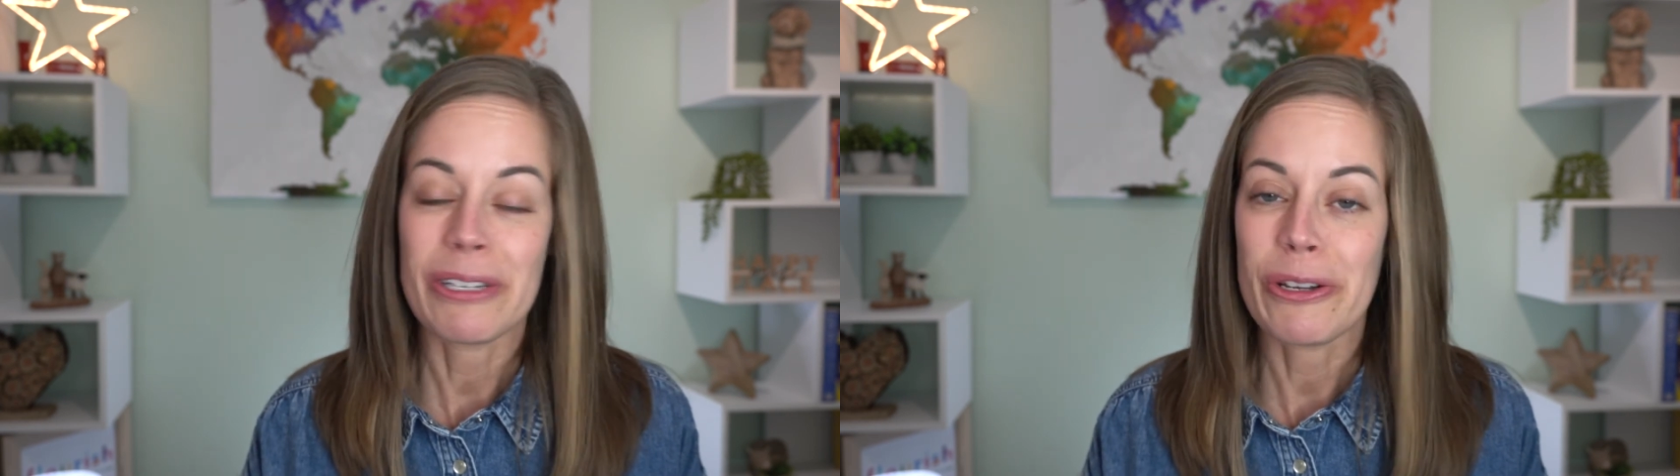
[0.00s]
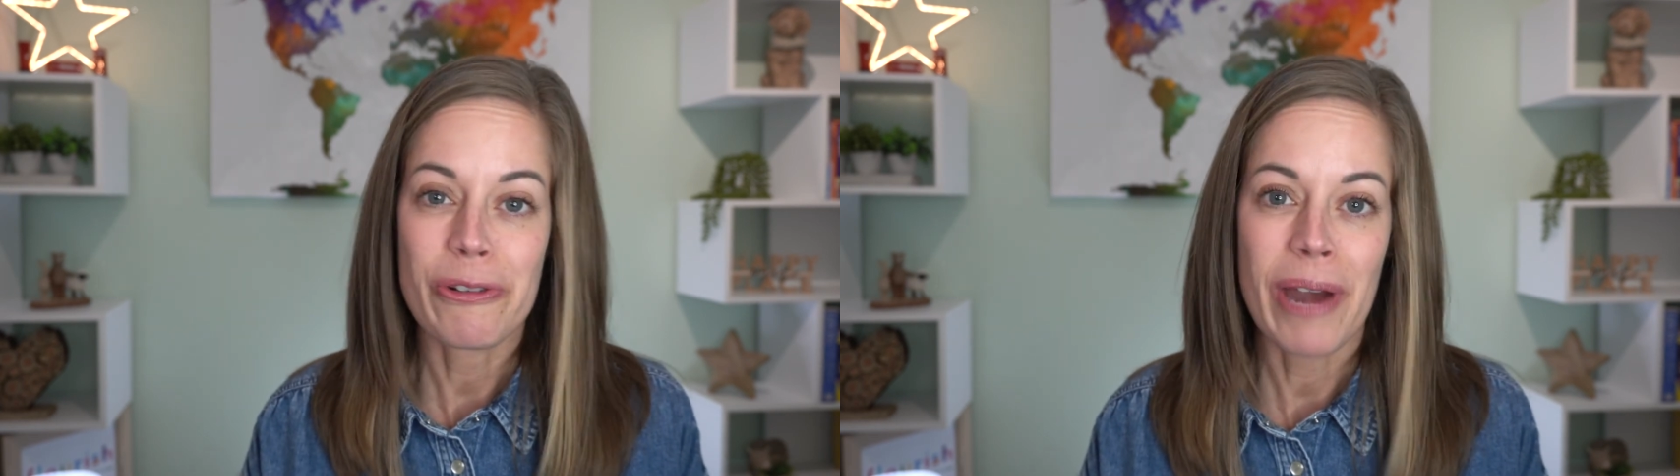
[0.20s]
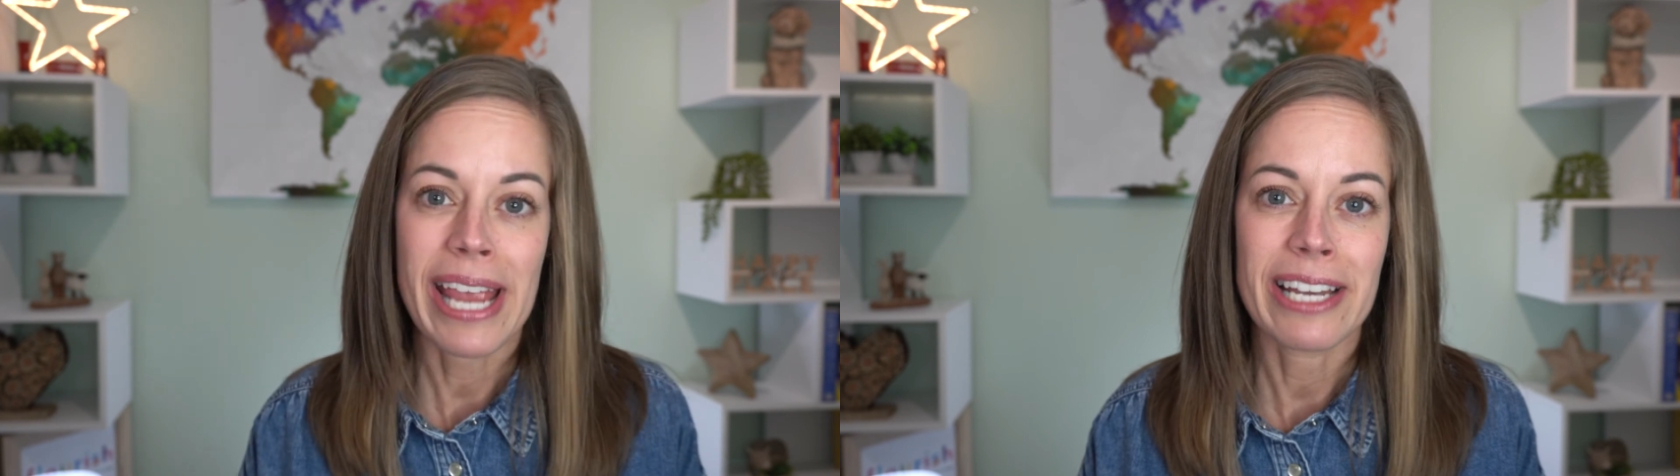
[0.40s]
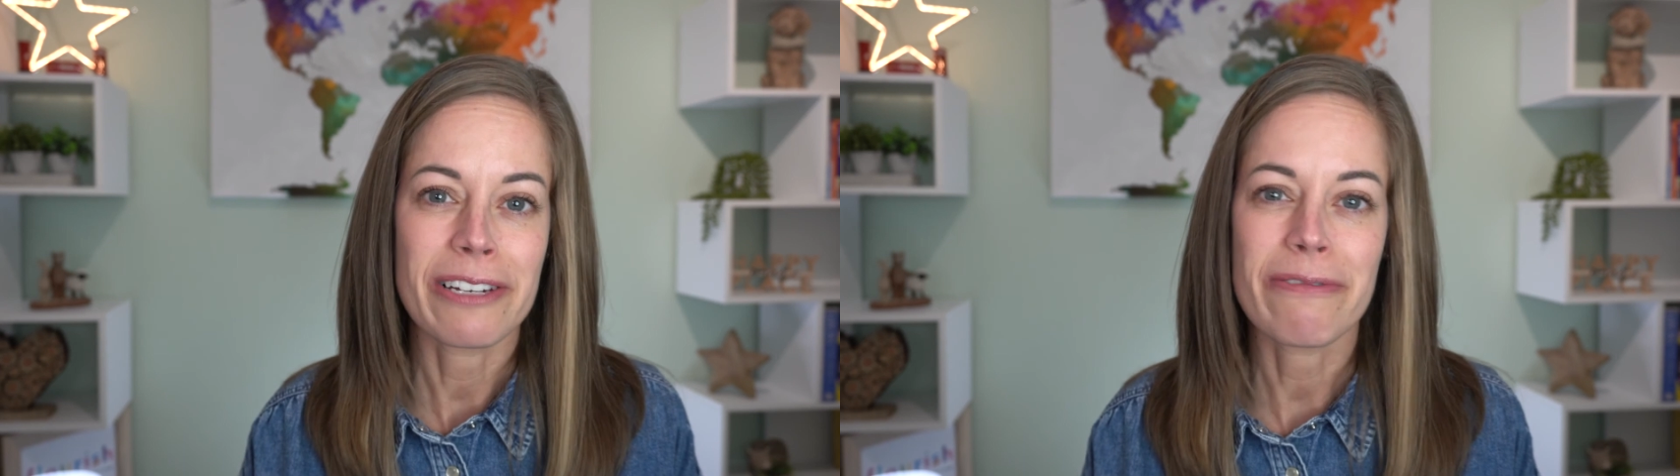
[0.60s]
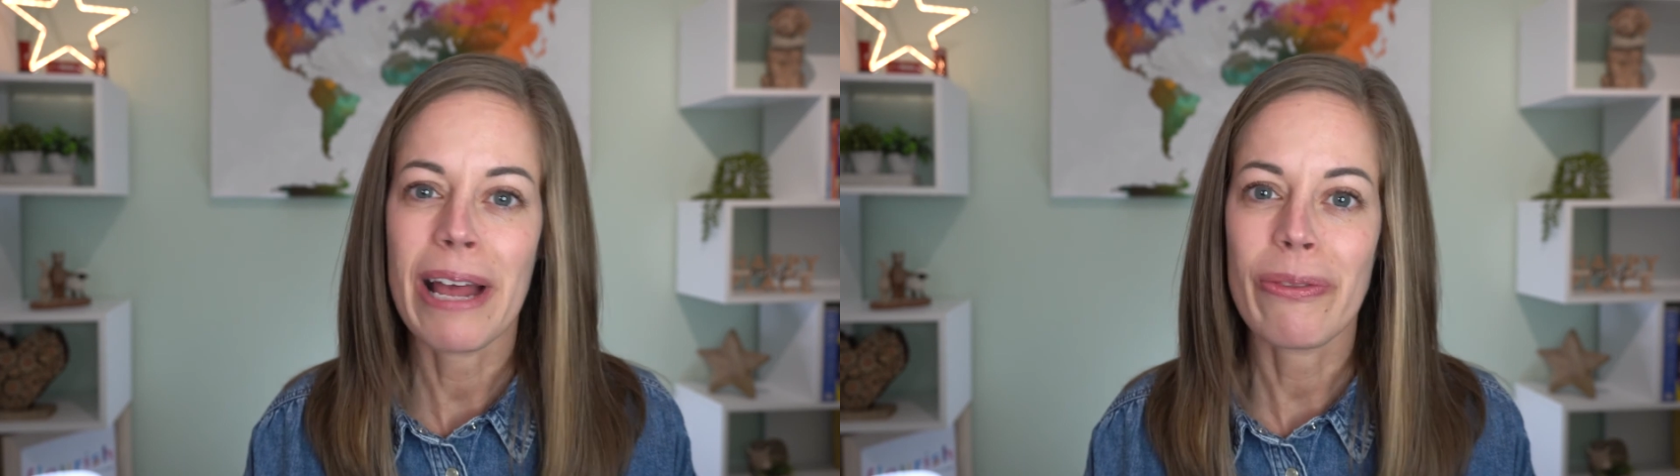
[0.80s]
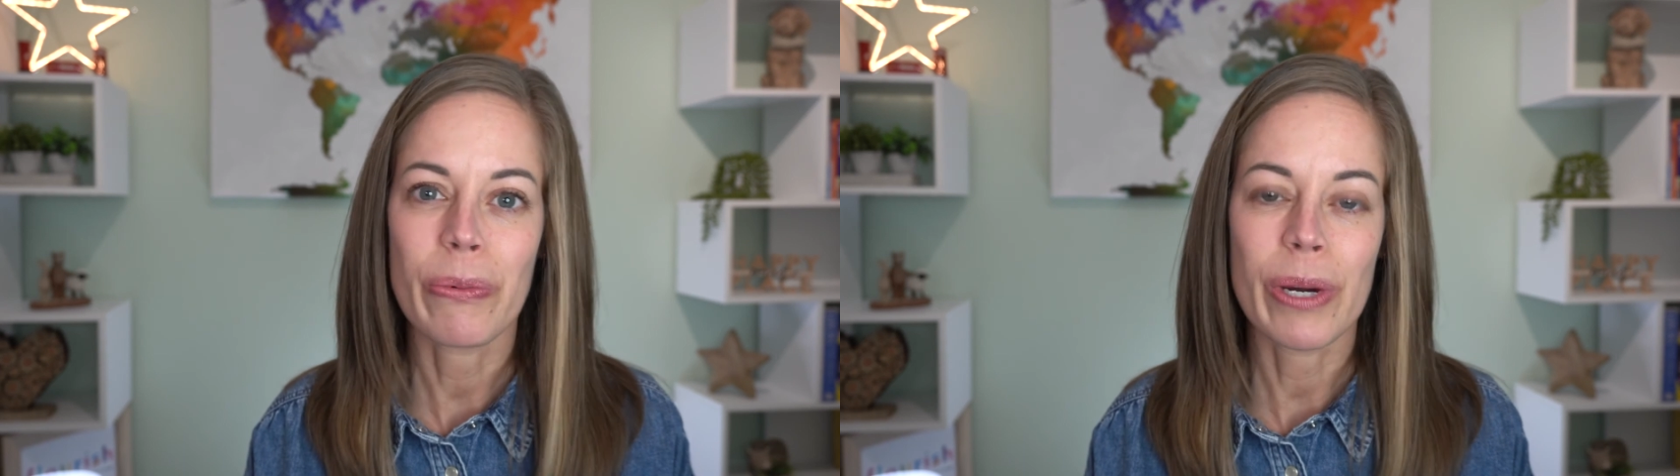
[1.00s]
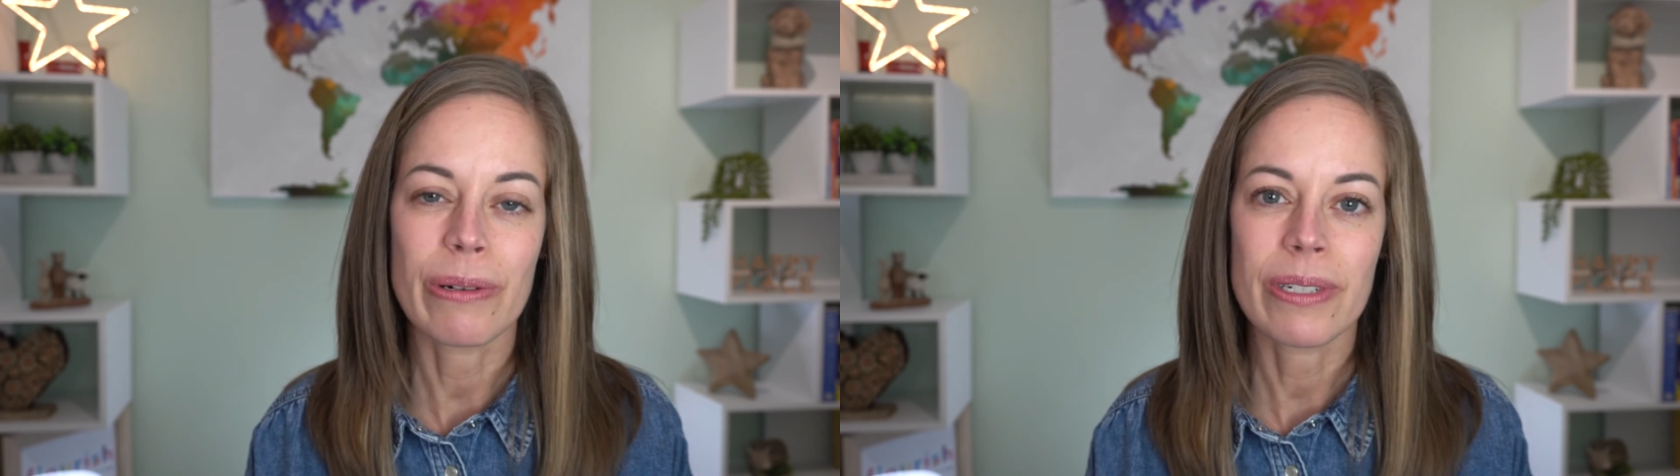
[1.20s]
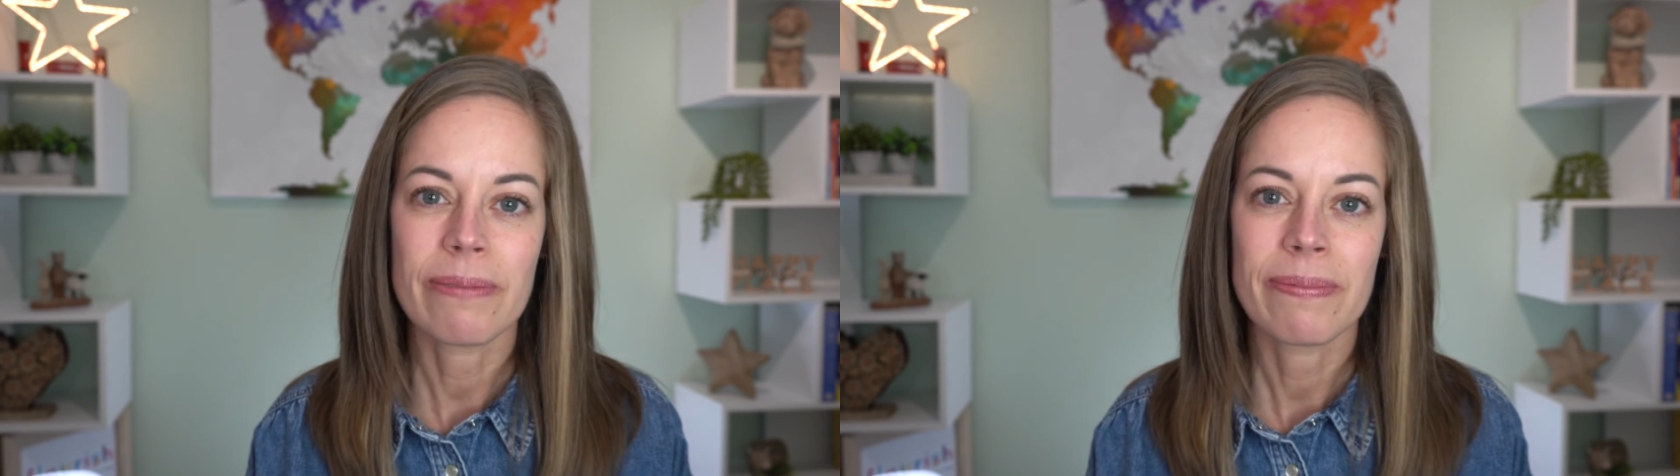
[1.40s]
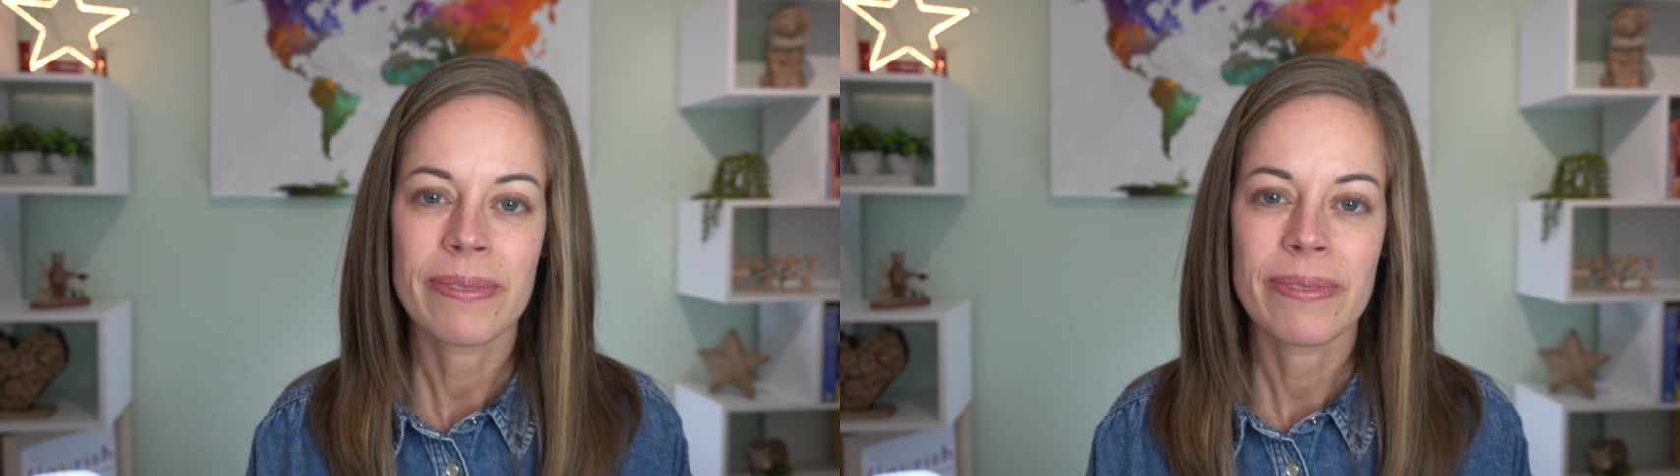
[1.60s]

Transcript: in Ukraine and around the world.